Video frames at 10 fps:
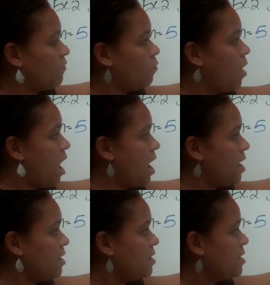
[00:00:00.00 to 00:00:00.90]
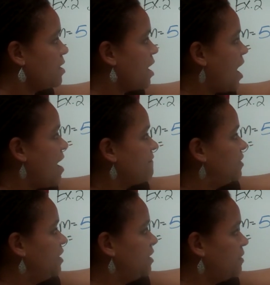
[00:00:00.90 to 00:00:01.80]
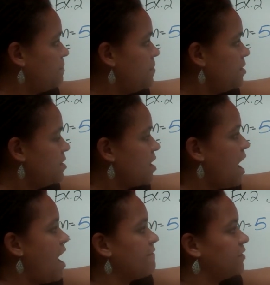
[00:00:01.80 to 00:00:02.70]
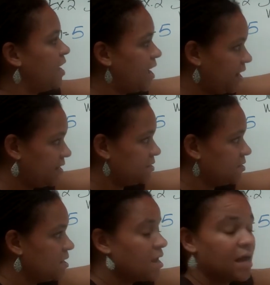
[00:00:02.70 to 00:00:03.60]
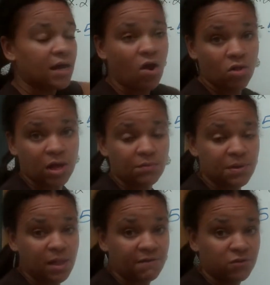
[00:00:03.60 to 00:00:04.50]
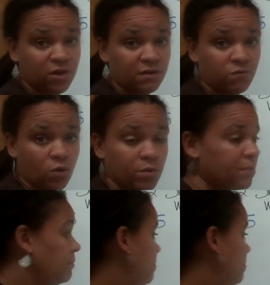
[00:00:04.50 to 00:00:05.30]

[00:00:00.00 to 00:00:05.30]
a y, I have an m, I have an x, and all I would be left looking for would be